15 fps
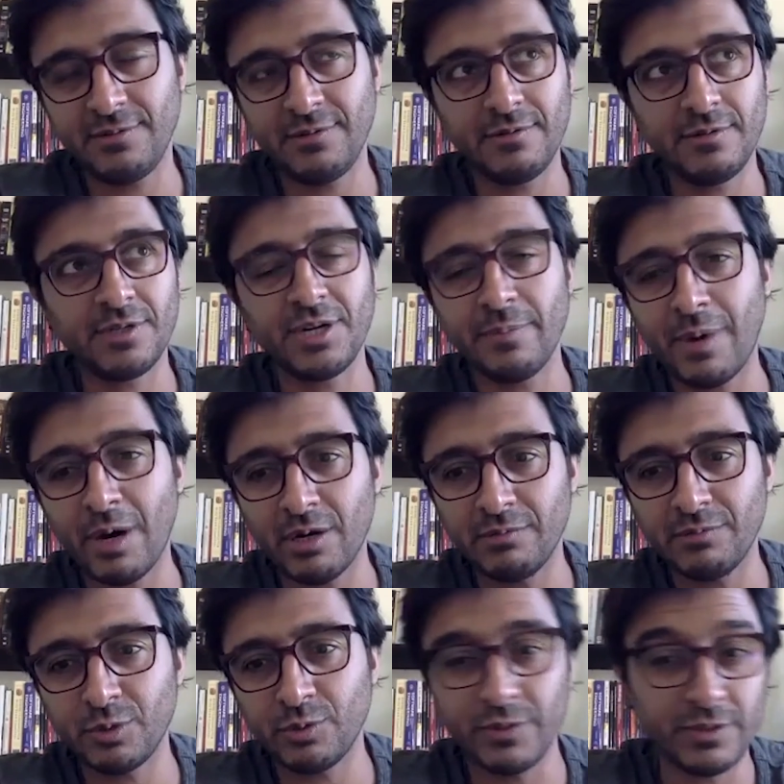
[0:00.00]
learned about him
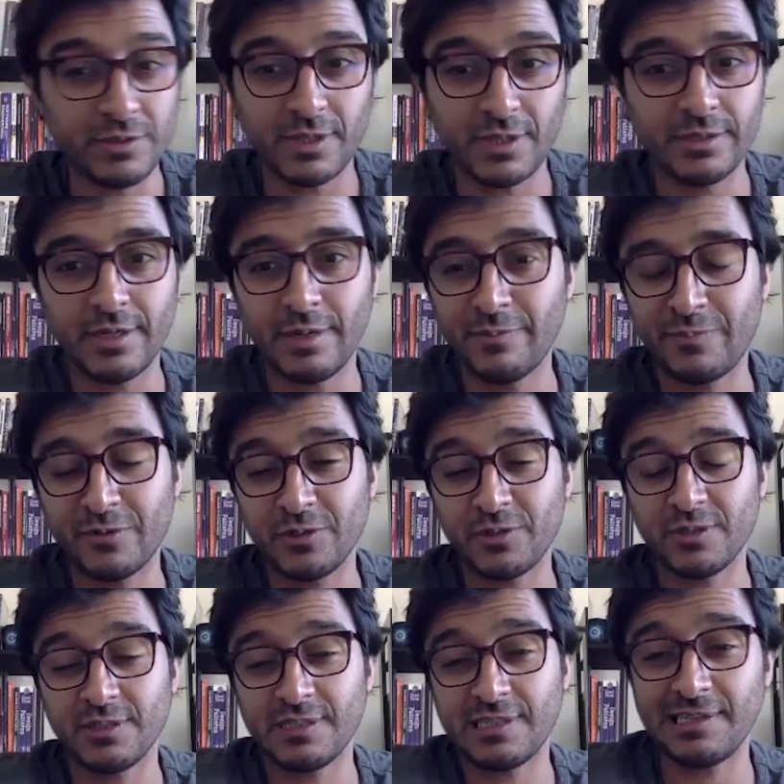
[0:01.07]
2 years ago,
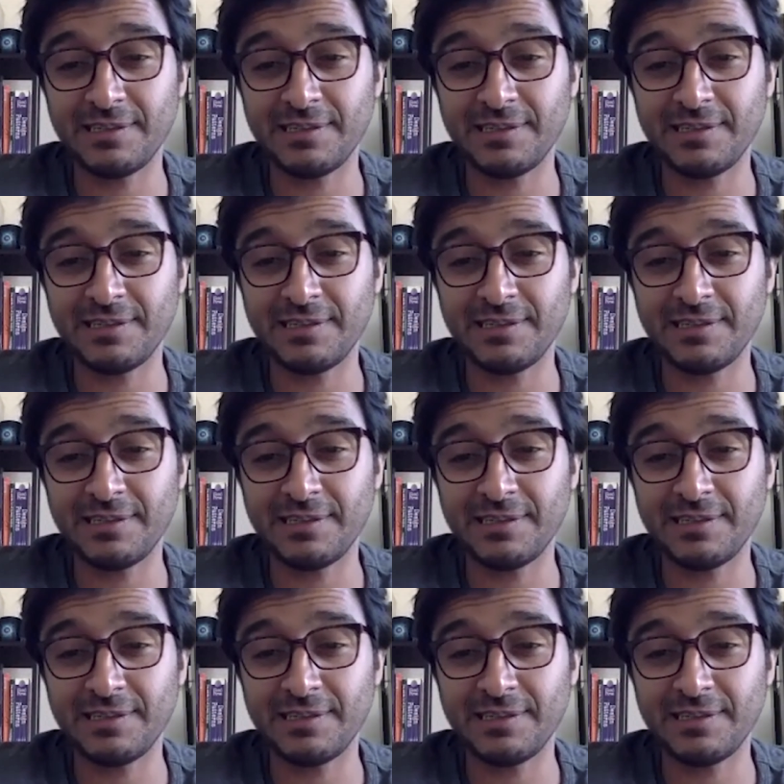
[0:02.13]
unfortunately.